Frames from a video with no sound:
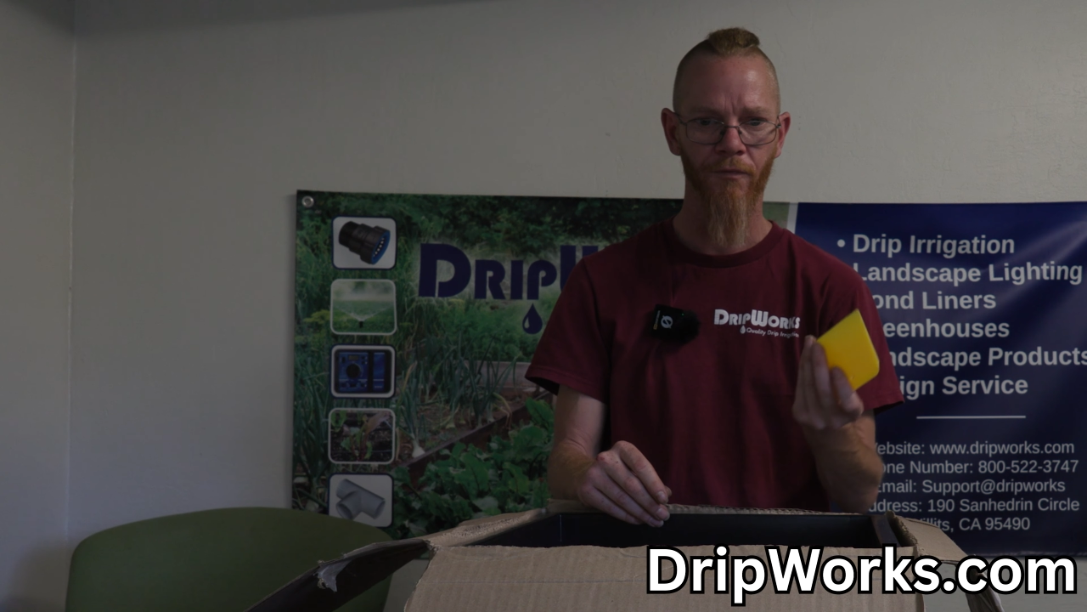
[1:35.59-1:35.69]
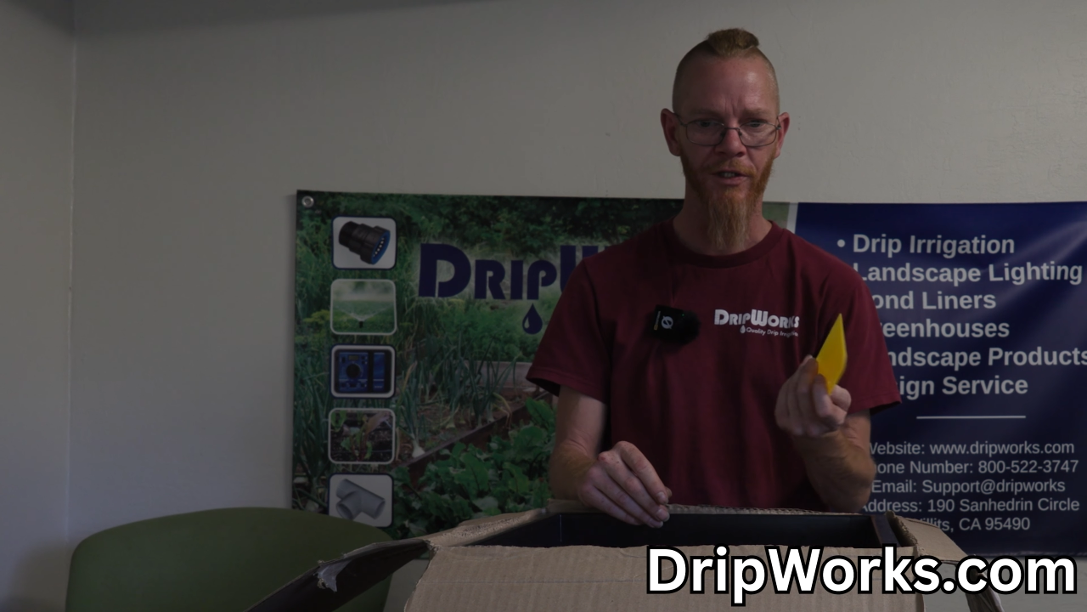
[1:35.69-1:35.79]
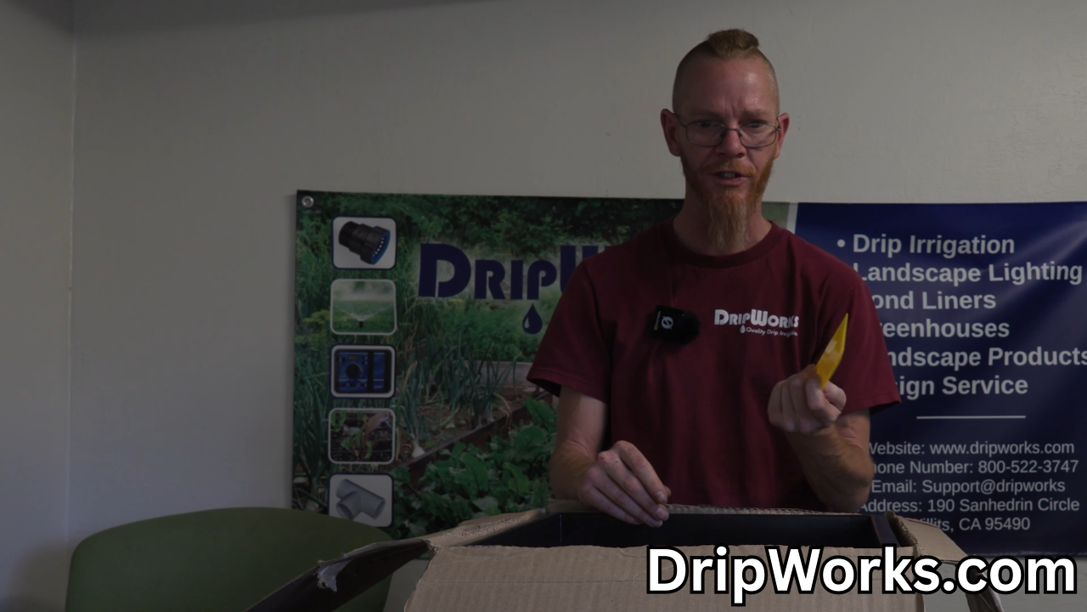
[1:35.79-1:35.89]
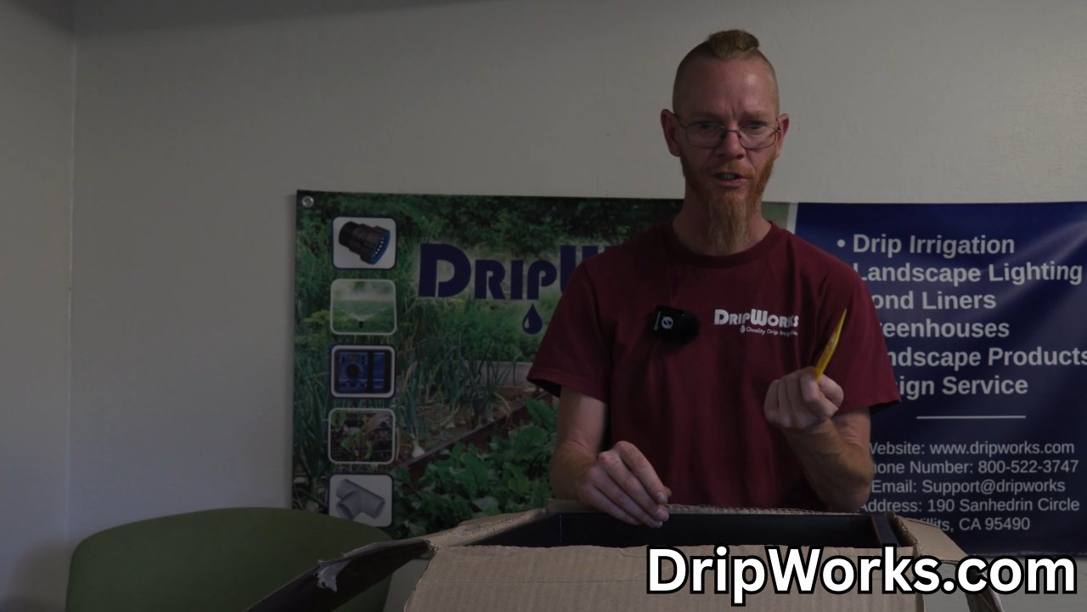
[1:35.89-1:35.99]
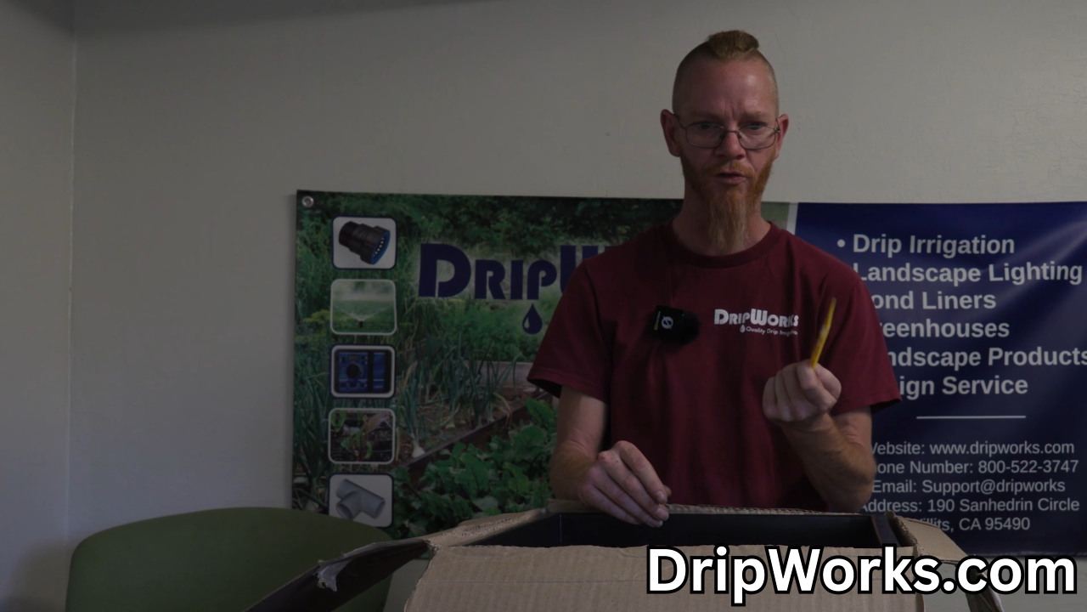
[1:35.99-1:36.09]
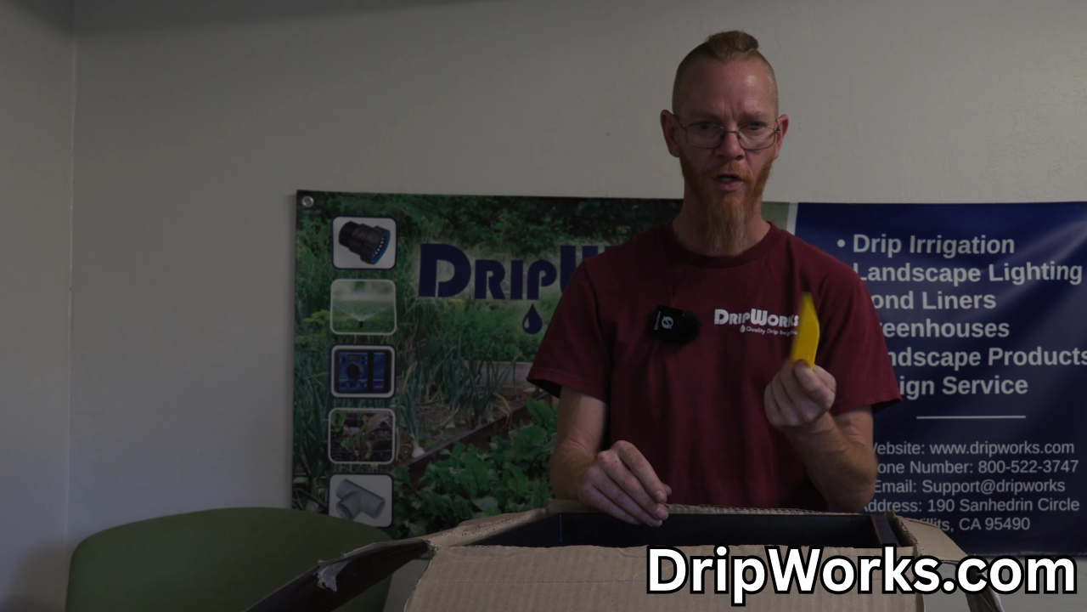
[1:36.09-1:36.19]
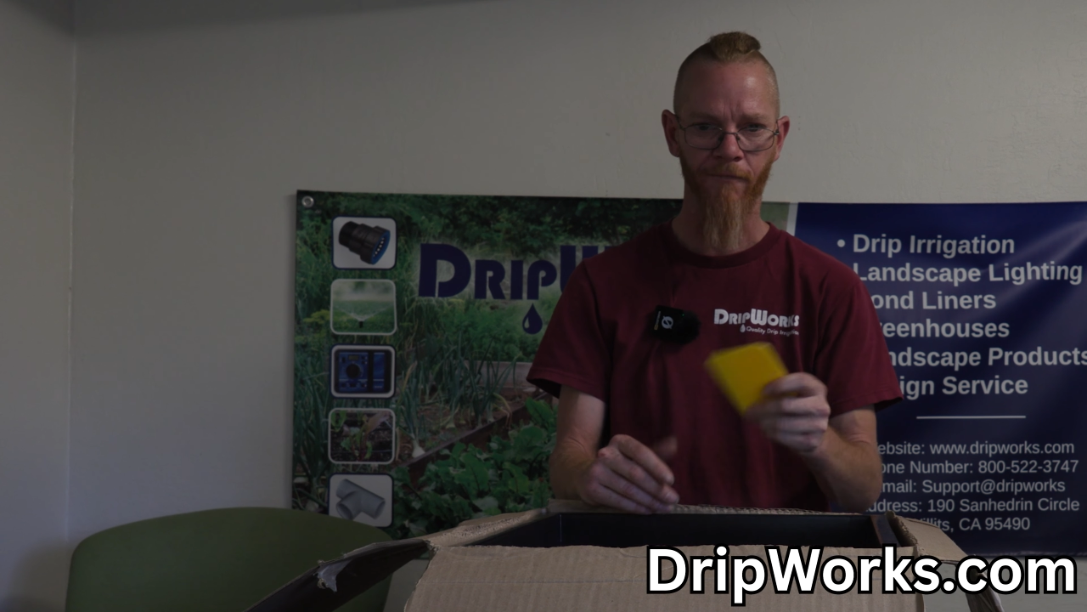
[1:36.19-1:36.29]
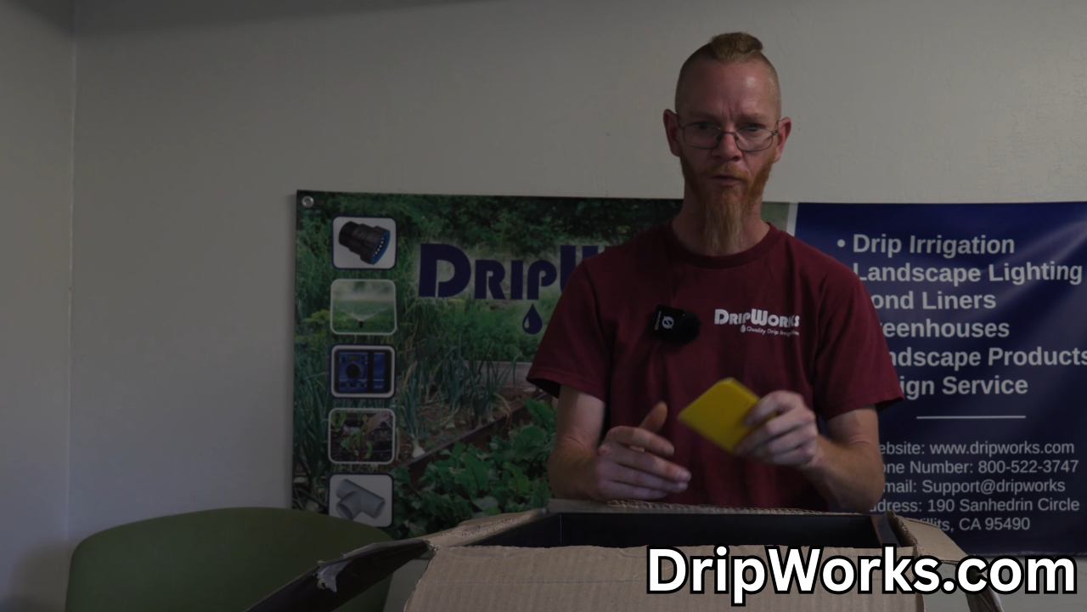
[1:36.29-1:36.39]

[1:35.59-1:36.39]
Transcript: This is great